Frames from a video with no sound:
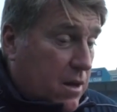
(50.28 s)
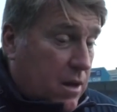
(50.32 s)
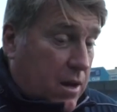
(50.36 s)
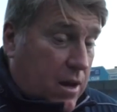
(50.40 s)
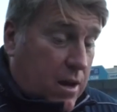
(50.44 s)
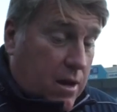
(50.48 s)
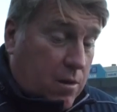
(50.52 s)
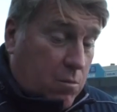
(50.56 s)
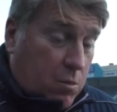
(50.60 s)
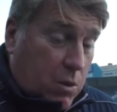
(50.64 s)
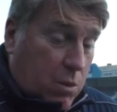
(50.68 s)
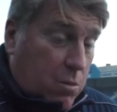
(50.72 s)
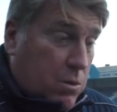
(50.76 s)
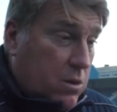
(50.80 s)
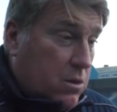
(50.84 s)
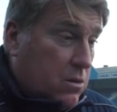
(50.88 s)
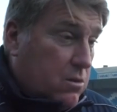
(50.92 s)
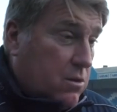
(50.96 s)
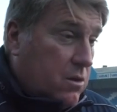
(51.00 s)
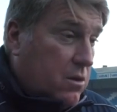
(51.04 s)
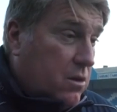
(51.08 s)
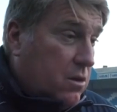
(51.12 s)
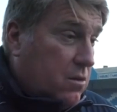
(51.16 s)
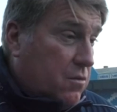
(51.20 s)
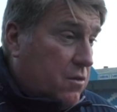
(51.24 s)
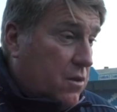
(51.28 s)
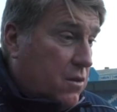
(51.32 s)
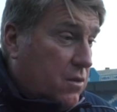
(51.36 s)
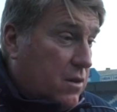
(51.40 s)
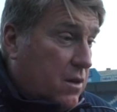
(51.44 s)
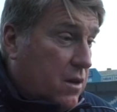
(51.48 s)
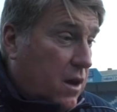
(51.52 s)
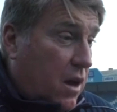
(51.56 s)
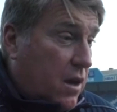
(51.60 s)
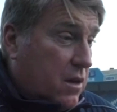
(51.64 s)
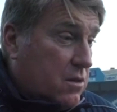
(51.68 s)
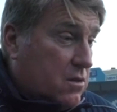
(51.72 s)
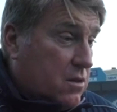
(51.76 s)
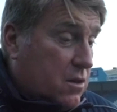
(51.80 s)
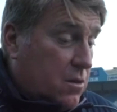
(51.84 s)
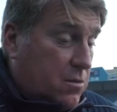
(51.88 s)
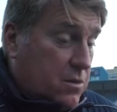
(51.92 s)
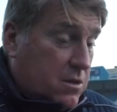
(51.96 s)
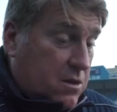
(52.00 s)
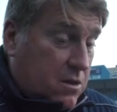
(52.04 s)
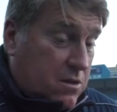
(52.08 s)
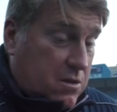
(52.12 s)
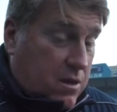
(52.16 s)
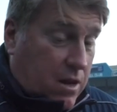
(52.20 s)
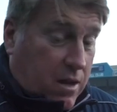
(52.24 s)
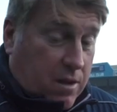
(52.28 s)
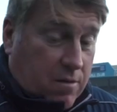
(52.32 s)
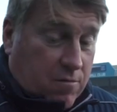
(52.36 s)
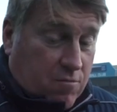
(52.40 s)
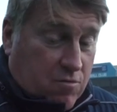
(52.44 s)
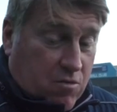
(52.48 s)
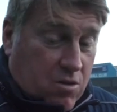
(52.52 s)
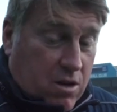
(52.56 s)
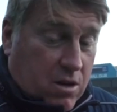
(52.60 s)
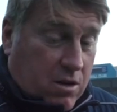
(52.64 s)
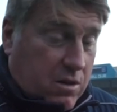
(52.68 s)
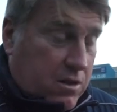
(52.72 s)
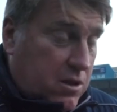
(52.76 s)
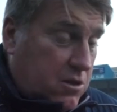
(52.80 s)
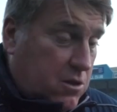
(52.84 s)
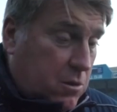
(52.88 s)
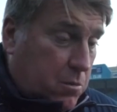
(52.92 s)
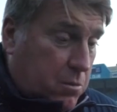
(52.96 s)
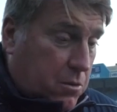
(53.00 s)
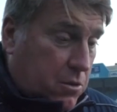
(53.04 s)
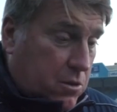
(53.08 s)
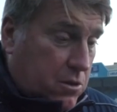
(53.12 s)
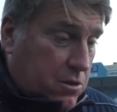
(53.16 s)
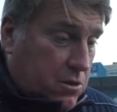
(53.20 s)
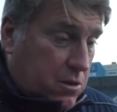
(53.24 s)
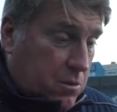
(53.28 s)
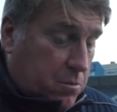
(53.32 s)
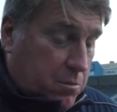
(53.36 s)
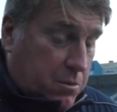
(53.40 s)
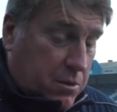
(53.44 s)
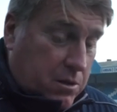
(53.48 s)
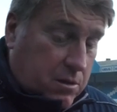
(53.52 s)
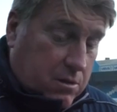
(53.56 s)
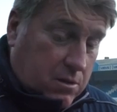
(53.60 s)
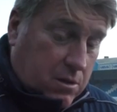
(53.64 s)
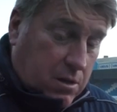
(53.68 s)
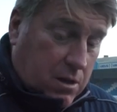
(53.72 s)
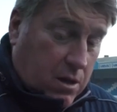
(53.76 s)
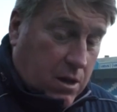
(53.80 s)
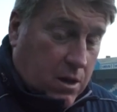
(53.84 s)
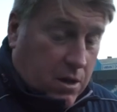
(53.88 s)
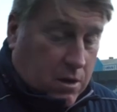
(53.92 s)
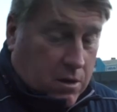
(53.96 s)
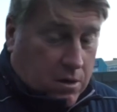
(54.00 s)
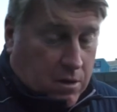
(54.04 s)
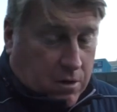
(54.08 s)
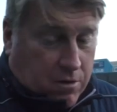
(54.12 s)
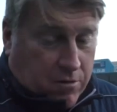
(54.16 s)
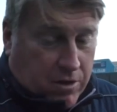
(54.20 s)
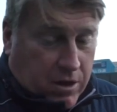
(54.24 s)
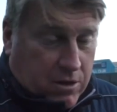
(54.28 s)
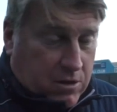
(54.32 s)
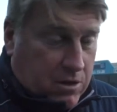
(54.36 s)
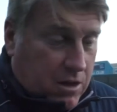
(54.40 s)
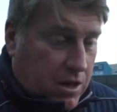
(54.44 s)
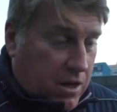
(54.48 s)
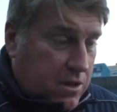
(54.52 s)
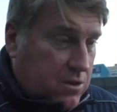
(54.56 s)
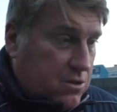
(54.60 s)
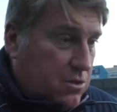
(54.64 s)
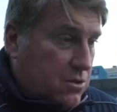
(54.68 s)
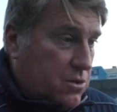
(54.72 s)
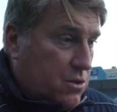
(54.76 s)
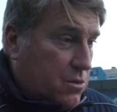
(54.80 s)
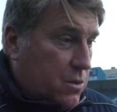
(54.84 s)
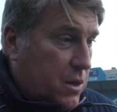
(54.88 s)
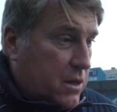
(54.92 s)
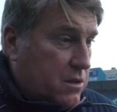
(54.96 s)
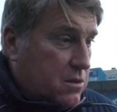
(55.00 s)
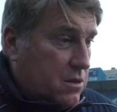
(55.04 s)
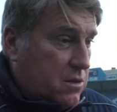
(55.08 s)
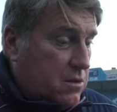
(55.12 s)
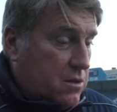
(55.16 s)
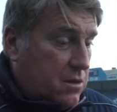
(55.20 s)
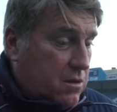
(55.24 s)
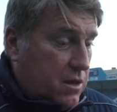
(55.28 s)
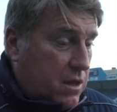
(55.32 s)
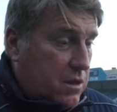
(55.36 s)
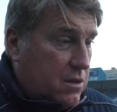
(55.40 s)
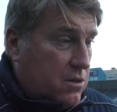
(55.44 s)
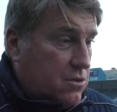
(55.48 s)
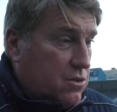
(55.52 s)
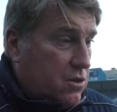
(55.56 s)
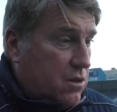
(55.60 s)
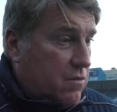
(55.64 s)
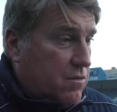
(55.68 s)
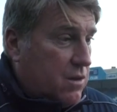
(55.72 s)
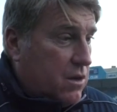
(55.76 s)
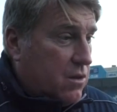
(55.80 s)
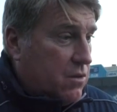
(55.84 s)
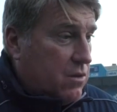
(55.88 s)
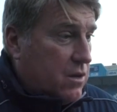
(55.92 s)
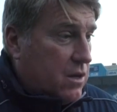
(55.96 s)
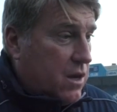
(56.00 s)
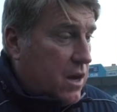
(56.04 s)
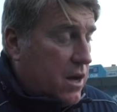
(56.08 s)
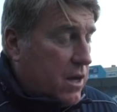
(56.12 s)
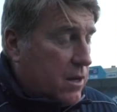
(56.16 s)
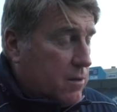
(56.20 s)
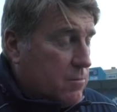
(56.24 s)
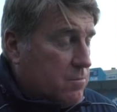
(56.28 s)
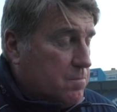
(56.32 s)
and we weren't good enough on the day. So, as I say, really disappointed, but uh, congratulations to Exeter. They deserved it on the day.